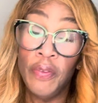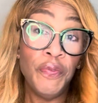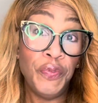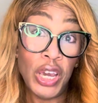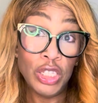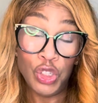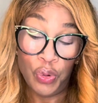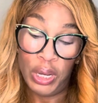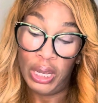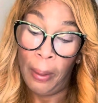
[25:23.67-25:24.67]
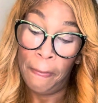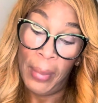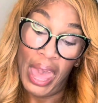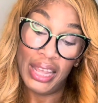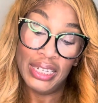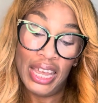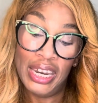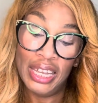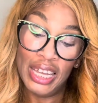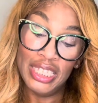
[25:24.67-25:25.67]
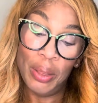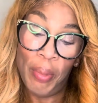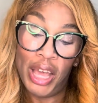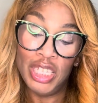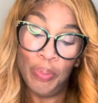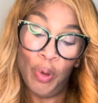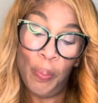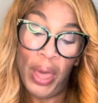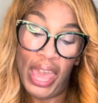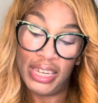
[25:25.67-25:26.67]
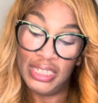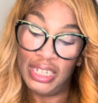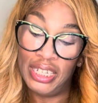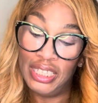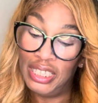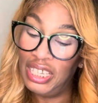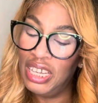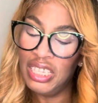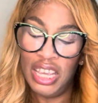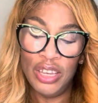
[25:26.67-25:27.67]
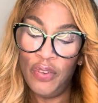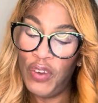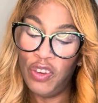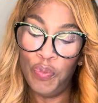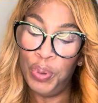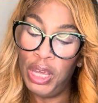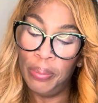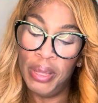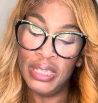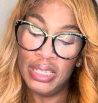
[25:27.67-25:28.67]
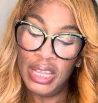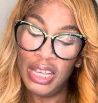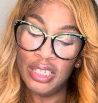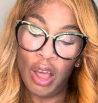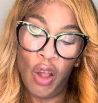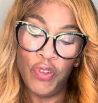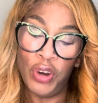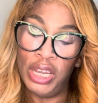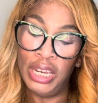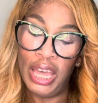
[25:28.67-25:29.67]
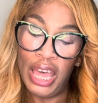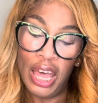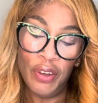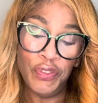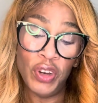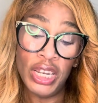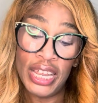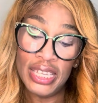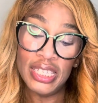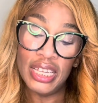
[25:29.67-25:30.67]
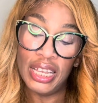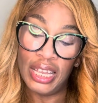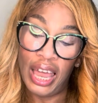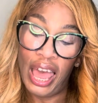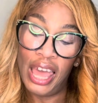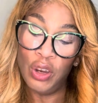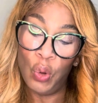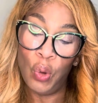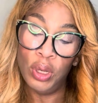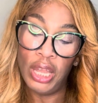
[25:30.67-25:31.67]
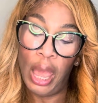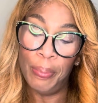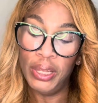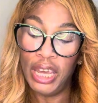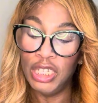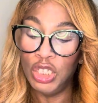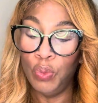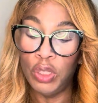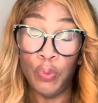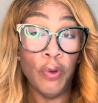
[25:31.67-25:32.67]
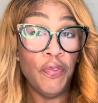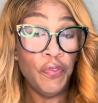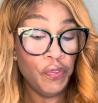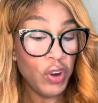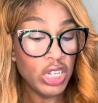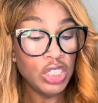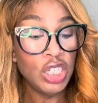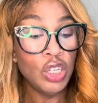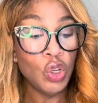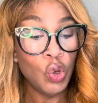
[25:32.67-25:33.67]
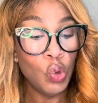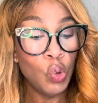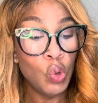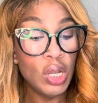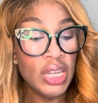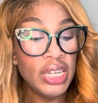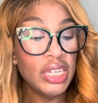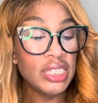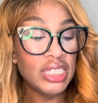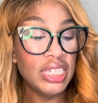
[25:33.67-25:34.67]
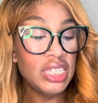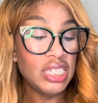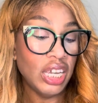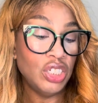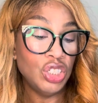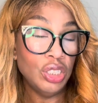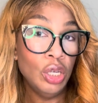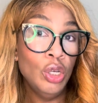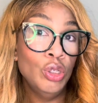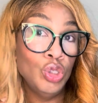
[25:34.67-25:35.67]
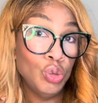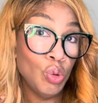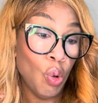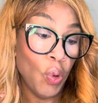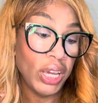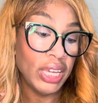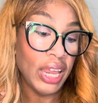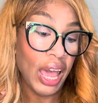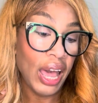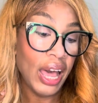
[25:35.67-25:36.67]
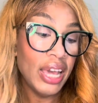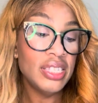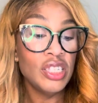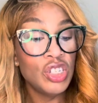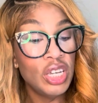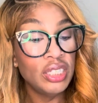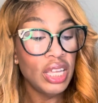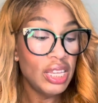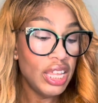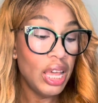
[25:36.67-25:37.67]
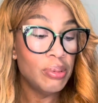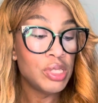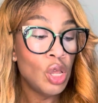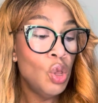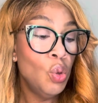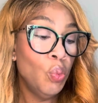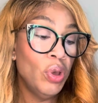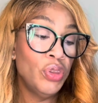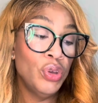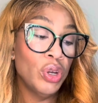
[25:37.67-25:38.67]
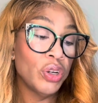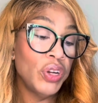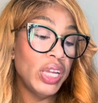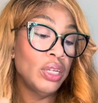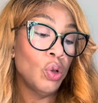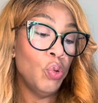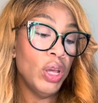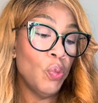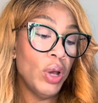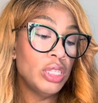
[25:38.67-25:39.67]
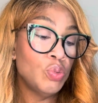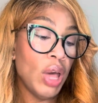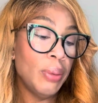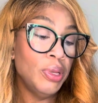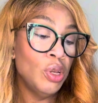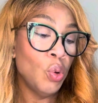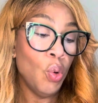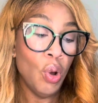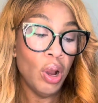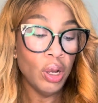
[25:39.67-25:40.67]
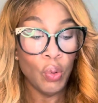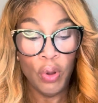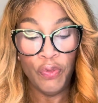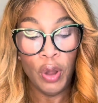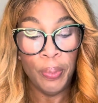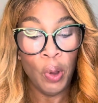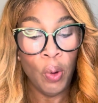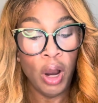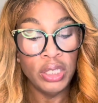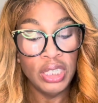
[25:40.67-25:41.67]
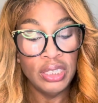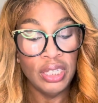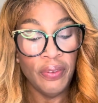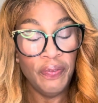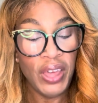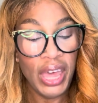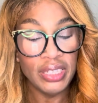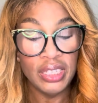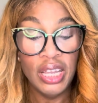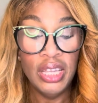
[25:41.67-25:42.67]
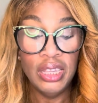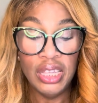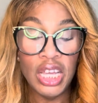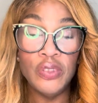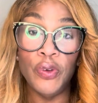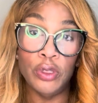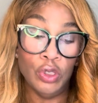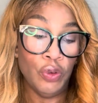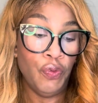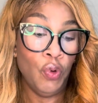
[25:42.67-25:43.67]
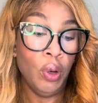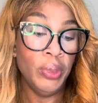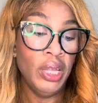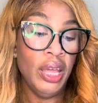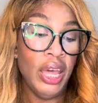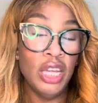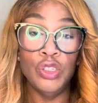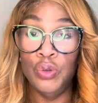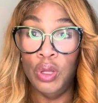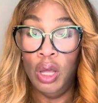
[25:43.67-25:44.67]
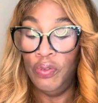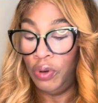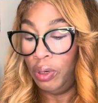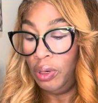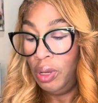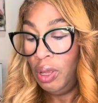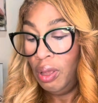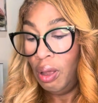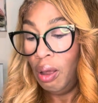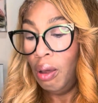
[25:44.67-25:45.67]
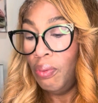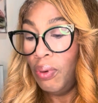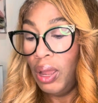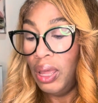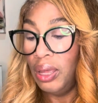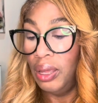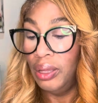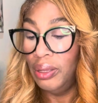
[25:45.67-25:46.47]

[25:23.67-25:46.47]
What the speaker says: Featuring magnetic customizable packaging. These innovative pigment sticks offer an effortless glide-on application with a refreshing, cooling sensation to awaken eyes, cheeks, and lips. Whether you're creating a quick one-swipe look or going for bold artistic effects, this versatile formula has you covered. All right.